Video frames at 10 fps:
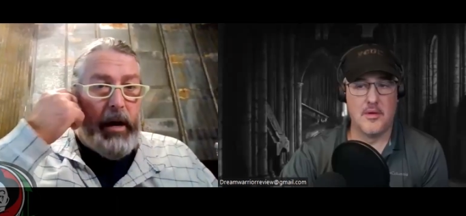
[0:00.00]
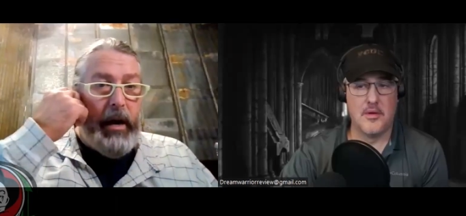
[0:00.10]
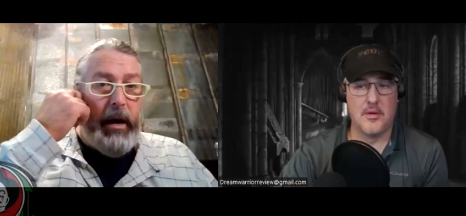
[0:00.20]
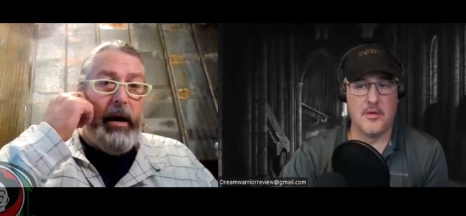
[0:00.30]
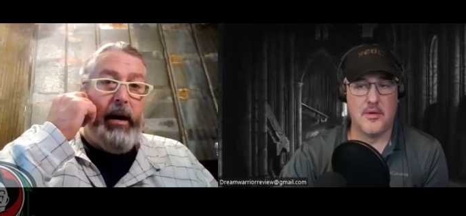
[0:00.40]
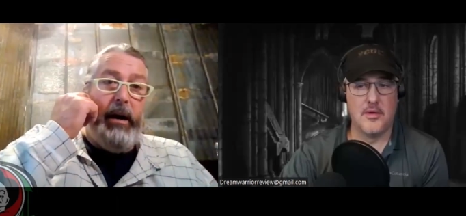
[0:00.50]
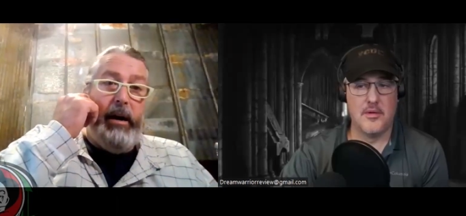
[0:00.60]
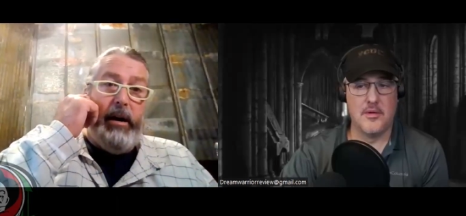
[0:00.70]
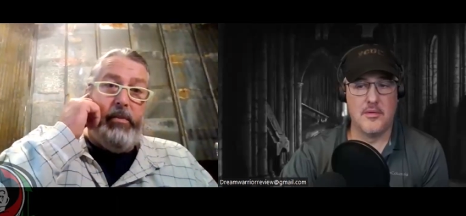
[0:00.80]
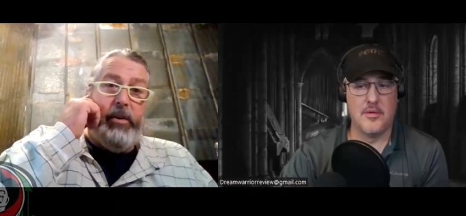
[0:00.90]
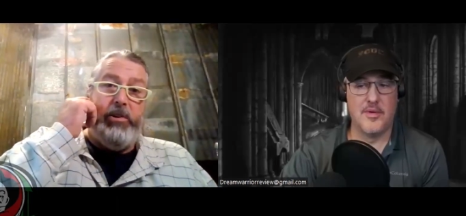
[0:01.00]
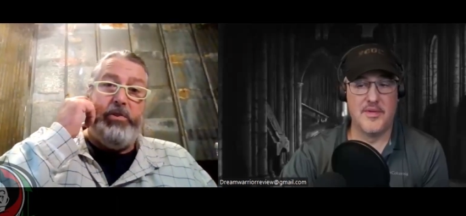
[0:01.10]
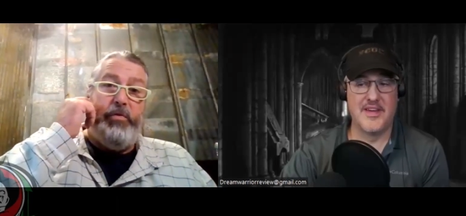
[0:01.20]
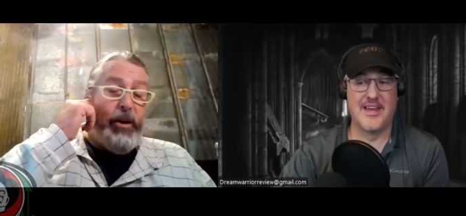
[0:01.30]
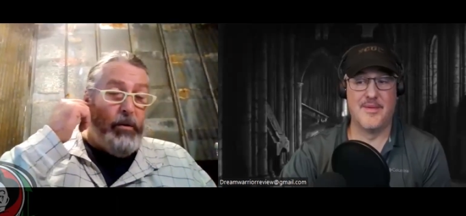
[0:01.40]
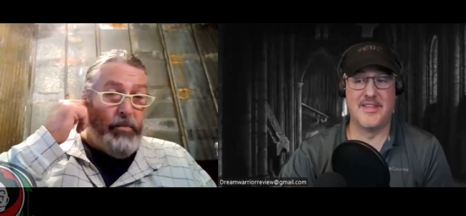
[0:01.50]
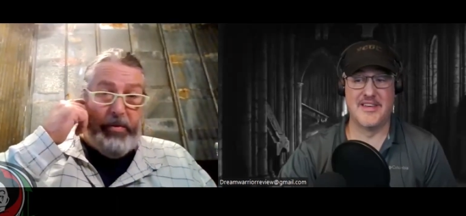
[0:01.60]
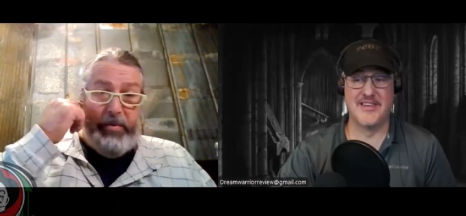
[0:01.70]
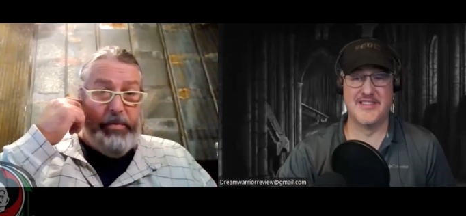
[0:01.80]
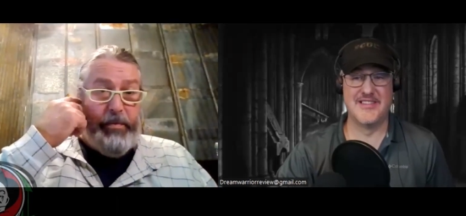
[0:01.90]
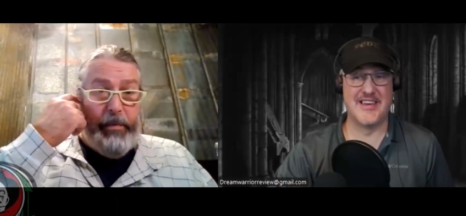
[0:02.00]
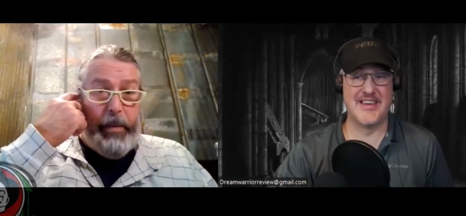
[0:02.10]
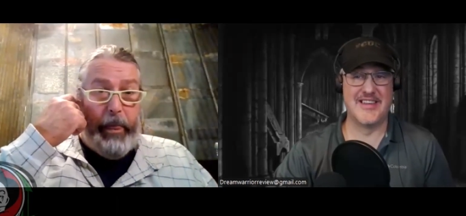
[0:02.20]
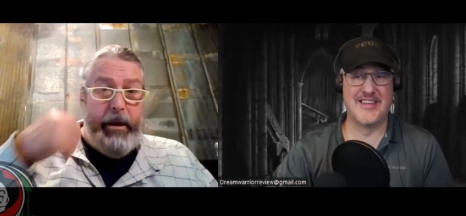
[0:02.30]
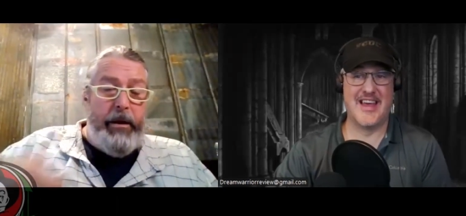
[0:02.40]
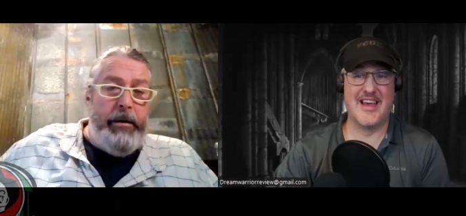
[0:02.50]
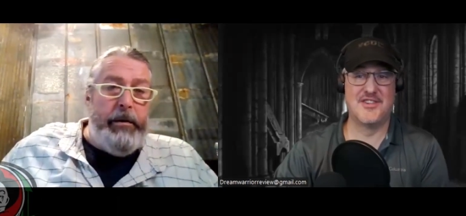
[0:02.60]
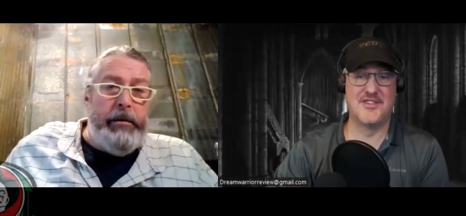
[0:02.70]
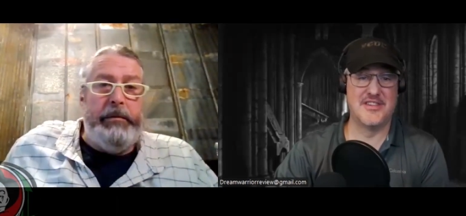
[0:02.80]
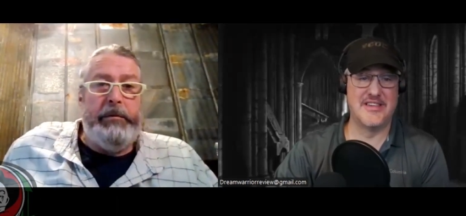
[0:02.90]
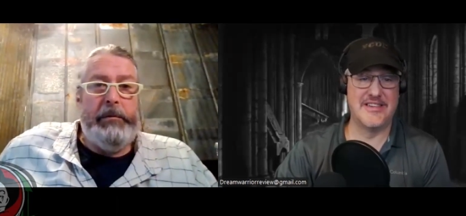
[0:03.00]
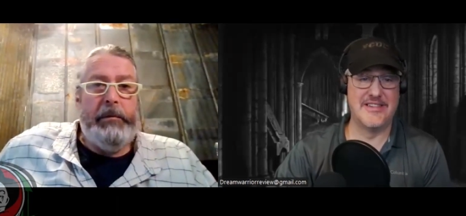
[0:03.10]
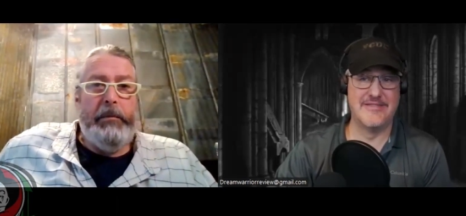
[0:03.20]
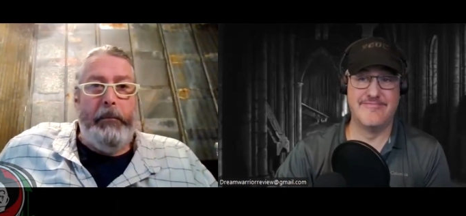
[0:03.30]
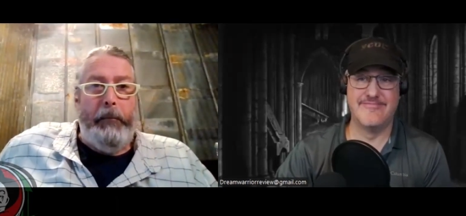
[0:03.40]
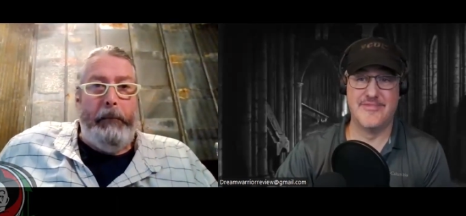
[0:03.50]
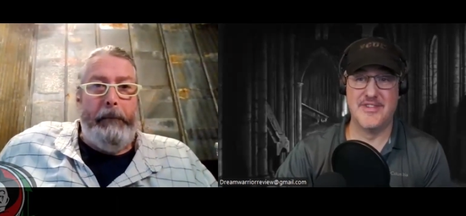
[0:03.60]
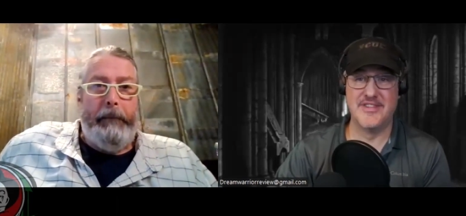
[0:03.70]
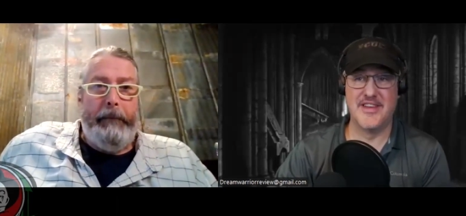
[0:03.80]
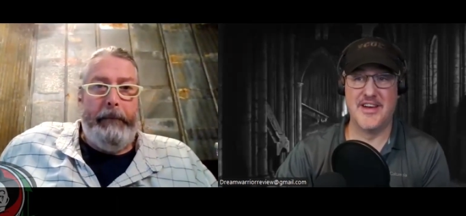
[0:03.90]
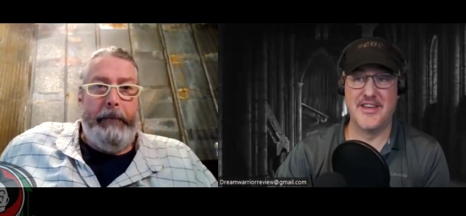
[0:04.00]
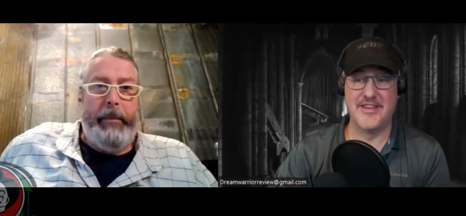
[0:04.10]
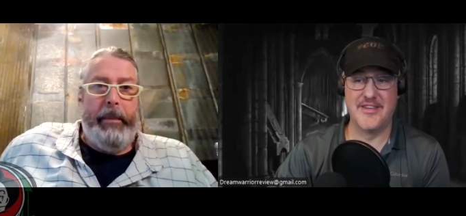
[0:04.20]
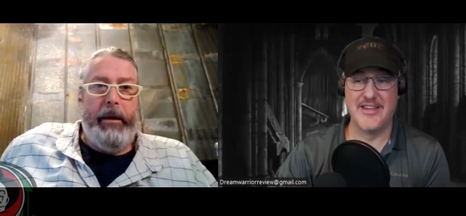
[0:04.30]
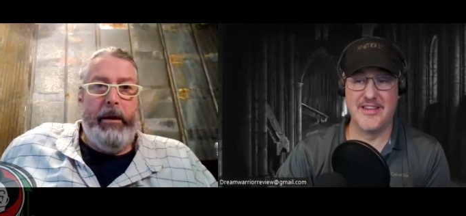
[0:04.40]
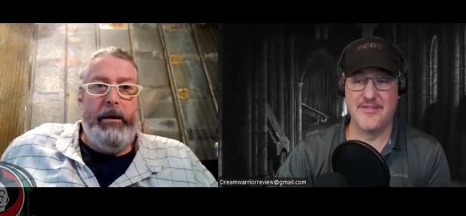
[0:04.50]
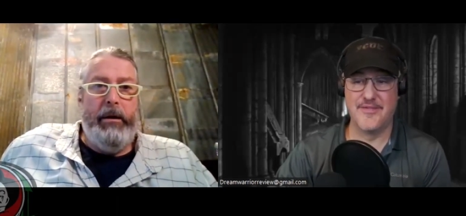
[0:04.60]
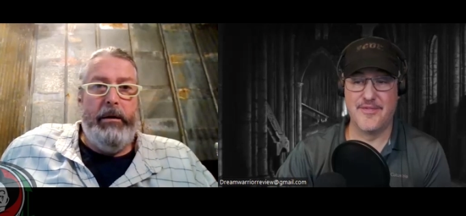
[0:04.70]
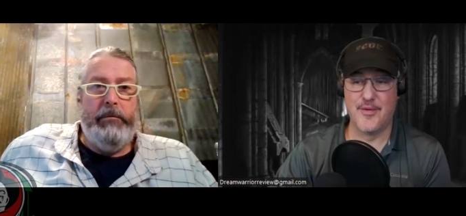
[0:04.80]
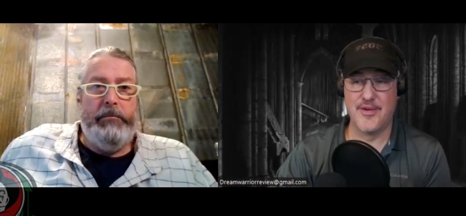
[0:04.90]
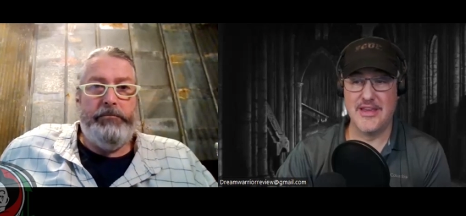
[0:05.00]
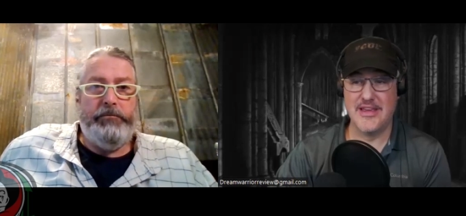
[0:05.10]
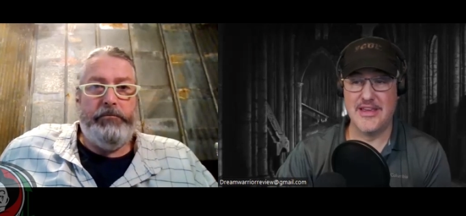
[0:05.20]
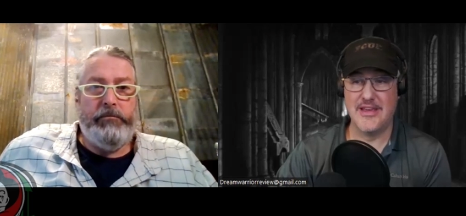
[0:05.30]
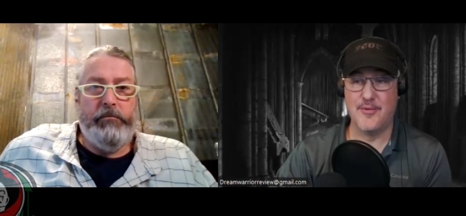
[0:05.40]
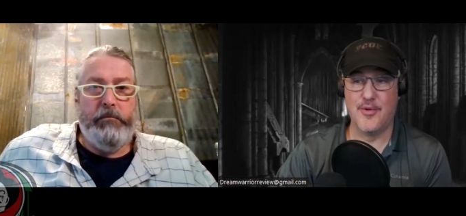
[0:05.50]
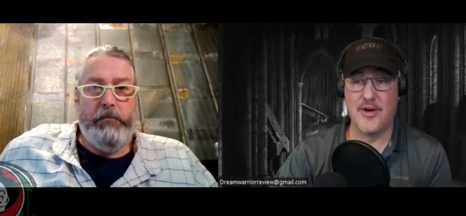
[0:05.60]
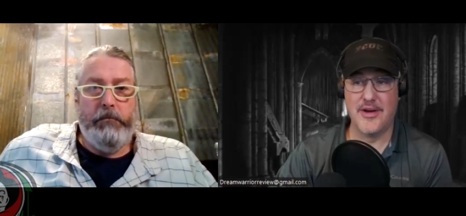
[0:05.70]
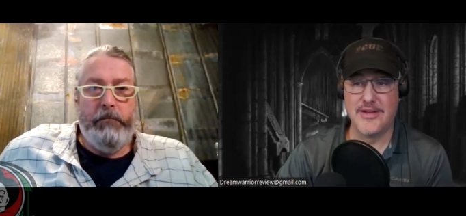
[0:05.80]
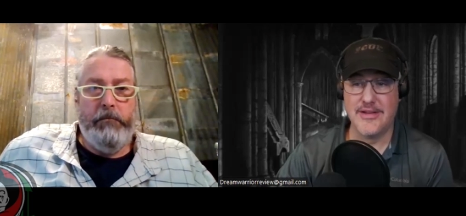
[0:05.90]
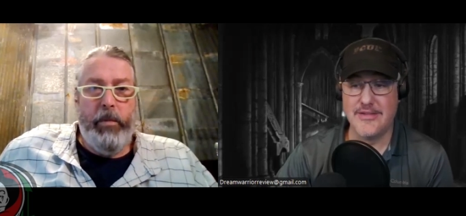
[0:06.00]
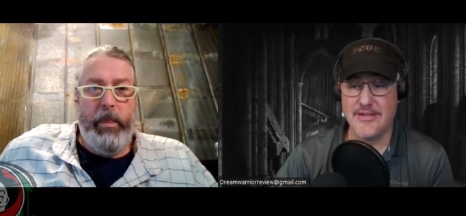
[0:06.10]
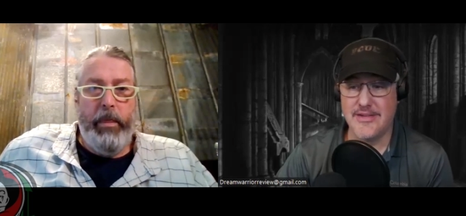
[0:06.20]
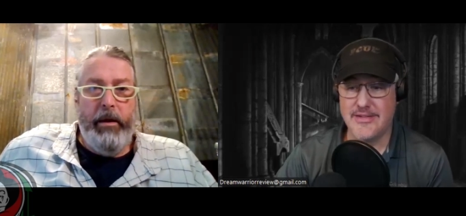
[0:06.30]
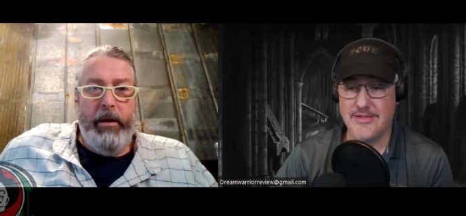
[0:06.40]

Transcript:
Speaker 1: Uh, well, one thing I like film- about this is that it actually was done in 1941